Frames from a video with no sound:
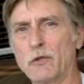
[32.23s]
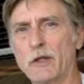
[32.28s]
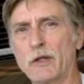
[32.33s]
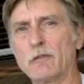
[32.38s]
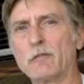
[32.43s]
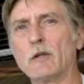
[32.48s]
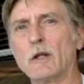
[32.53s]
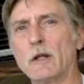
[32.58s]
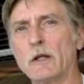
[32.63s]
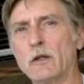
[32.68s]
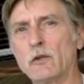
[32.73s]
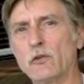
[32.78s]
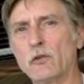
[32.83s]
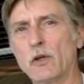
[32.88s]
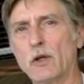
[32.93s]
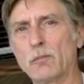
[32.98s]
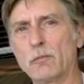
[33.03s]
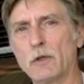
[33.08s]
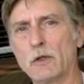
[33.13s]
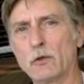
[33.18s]
is Kevin
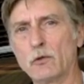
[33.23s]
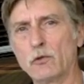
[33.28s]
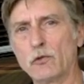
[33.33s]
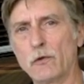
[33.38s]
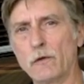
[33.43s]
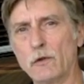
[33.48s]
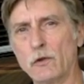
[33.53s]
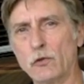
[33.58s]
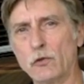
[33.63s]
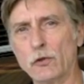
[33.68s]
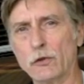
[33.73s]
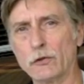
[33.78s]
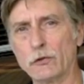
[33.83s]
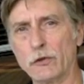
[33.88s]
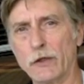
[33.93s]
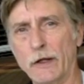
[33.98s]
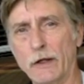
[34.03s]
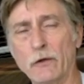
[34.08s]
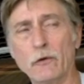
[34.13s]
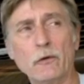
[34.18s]
Lacey, I'm the host of this here
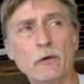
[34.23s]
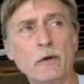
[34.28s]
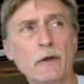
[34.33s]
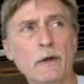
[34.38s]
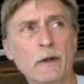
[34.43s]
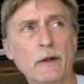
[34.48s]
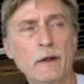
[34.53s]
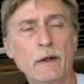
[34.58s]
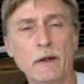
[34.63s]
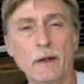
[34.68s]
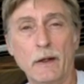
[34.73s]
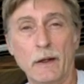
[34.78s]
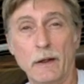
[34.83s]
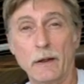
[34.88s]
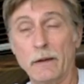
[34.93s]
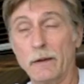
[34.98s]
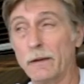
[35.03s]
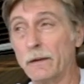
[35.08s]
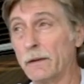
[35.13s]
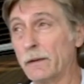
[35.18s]
channel.
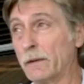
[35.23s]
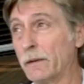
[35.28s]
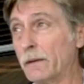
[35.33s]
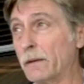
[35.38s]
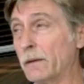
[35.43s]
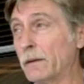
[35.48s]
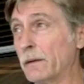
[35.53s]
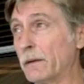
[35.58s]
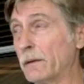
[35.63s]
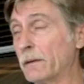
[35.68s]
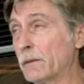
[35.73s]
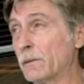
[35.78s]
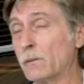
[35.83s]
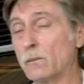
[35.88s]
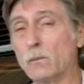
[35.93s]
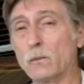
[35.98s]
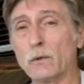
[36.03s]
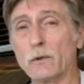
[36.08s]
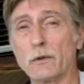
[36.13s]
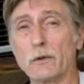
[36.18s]
And uh,
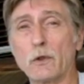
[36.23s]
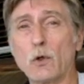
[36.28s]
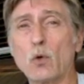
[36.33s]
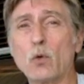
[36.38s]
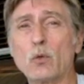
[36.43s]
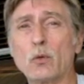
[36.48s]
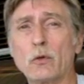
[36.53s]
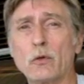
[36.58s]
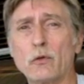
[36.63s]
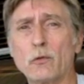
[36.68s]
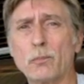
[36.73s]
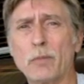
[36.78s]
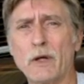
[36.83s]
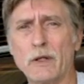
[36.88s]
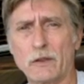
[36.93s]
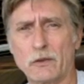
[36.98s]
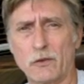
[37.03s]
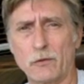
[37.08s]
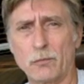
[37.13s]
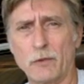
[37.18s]
we're going
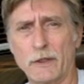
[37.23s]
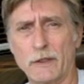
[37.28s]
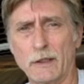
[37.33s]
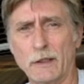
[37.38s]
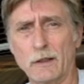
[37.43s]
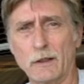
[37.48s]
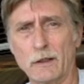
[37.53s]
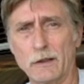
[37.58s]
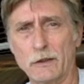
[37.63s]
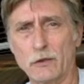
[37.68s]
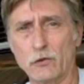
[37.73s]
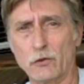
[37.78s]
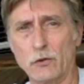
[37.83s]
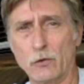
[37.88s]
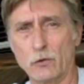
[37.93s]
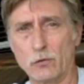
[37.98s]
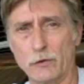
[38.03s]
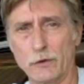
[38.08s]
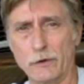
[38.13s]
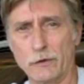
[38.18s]
back to my little engine
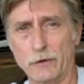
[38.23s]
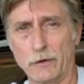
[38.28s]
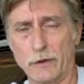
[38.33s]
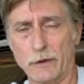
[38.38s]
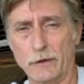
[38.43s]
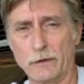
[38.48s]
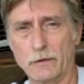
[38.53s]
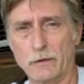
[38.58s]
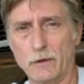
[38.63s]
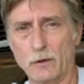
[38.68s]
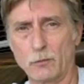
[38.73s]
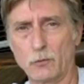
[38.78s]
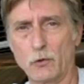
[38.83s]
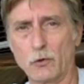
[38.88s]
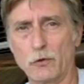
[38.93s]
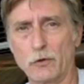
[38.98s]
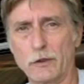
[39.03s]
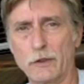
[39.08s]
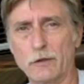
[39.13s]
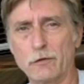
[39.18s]
over here now. I'm
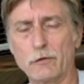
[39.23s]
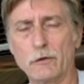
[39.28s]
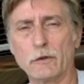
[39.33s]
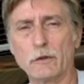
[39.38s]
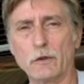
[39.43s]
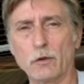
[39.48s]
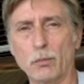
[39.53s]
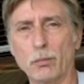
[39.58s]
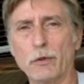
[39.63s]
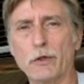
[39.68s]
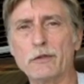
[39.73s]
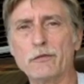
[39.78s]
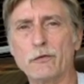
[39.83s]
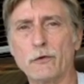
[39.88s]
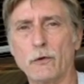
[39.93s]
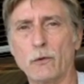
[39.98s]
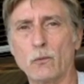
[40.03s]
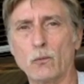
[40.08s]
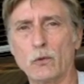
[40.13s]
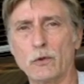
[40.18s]
going to give you a little
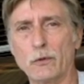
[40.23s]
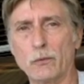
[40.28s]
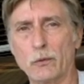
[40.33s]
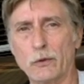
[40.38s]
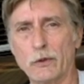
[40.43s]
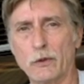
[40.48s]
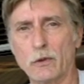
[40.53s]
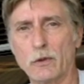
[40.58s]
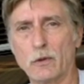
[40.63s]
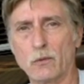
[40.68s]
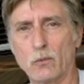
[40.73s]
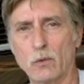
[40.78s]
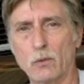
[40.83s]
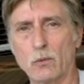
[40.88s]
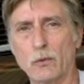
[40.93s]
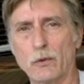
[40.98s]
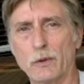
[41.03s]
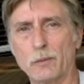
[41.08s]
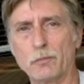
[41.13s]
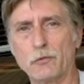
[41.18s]
briefing on where we are and what
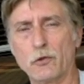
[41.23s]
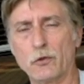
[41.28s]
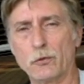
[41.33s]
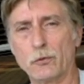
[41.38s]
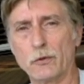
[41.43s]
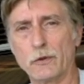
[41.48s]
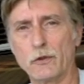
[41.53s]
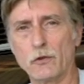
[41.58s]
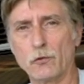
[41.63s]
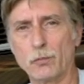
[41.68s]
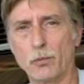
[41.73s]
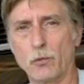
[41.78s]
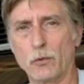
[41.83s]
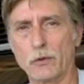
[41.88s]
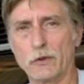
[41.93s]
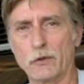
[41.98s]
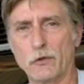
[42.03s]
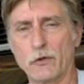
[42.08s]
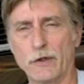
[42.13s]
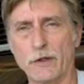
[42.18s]
we're up to at this
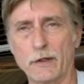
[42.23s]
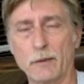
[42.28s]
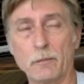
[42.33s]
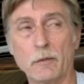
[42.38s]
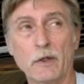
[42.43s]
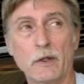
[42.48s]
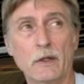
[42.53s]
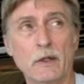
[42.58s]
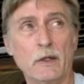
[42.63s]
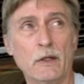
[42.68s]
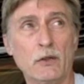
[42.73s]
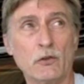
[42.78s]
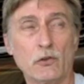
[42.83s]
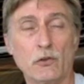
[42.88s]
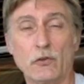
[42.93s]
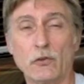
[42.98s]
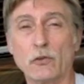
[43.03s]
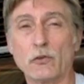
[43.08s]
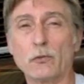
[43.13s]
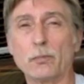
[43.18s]
point in time.
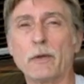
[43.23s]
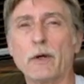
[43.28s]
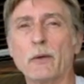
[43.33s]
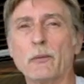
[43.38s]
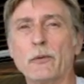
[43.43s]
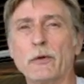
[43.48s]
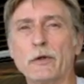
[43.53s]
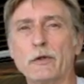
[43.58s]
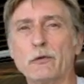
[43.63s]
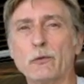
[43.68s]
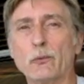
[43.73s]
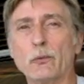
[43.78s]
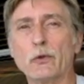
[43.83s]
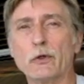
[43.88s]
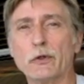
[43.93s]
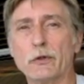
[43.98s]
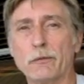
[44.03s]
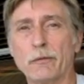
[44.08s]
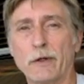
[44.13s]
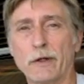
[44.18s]
She's just about ready to
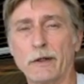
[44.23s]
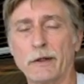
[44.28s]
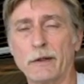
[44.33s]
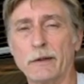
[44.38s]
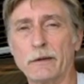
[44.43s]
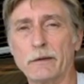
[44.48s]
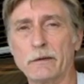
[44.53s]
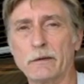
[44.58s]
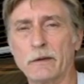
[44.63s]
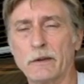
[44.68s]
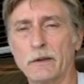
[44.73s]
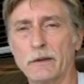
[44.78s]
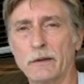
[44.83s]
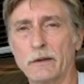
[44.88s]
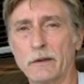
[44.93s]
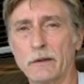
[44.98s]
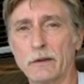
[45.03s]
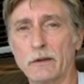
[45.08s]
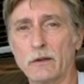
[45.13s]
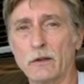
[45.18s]
run right now.
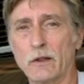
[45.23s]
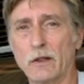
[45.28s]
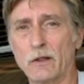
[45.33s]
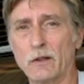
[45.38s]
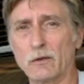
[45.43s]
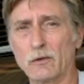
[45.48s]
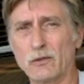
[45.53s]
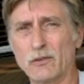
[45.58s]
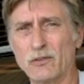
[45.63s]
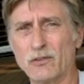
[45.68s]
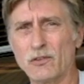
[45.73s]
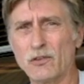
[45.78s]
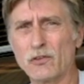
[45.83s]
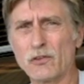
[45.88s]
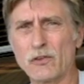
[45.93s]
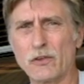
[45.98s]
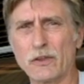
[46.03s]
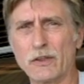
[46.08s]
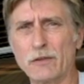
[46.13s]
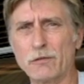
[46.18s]
And I'm
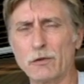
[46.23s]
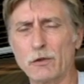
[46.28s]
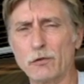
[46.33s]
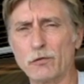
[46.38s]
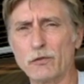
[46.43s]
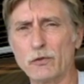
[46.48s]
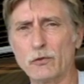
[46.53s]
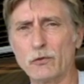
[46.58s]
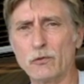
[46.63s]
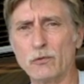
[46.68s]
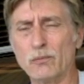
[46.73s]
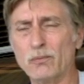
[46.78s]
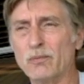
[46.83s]
just going to give you a few,